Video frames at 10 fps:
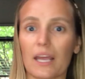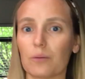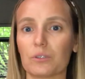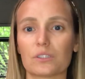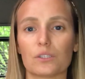
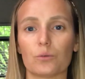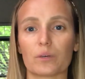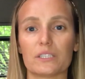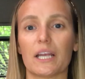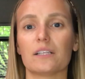able to
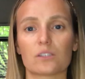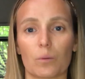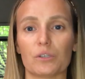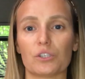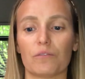retain
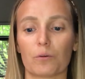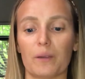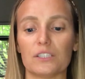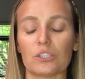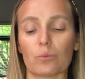so much
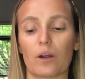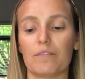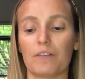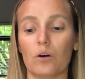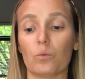information where I
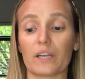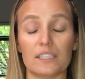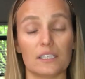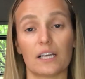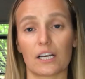felt when I
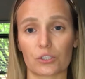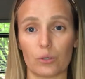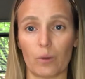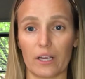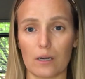did
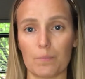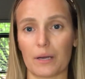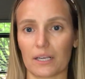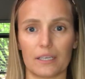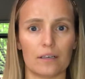actually wake up
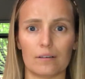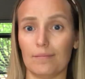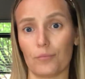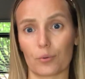back here in